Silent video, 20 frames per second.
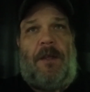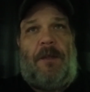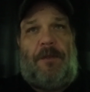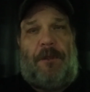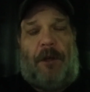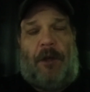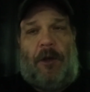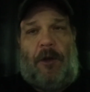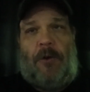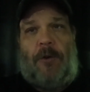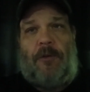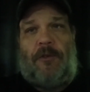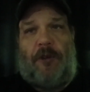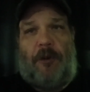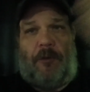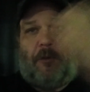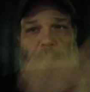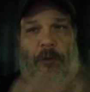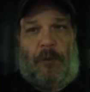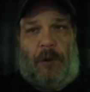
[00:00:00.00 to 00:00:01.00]
the hose
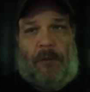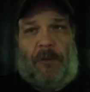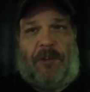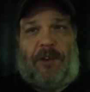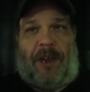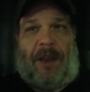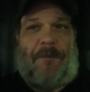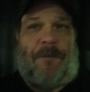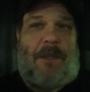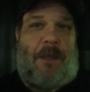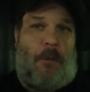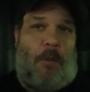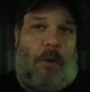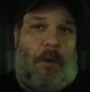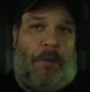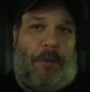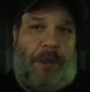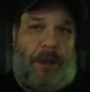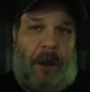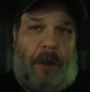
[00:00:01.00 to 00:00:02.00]
over to whatever tank they
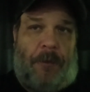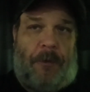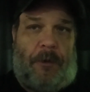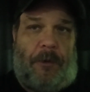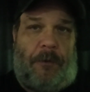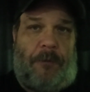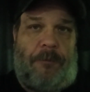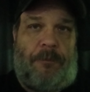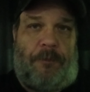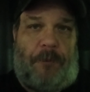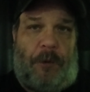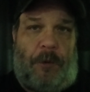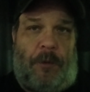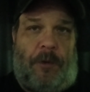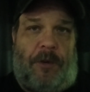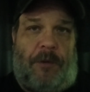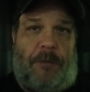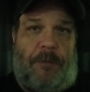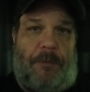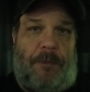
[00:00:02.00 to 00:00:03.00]
want the other
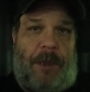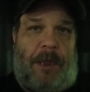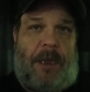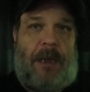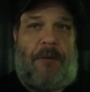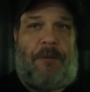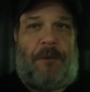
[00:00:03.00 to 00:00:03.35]
fluid to be in,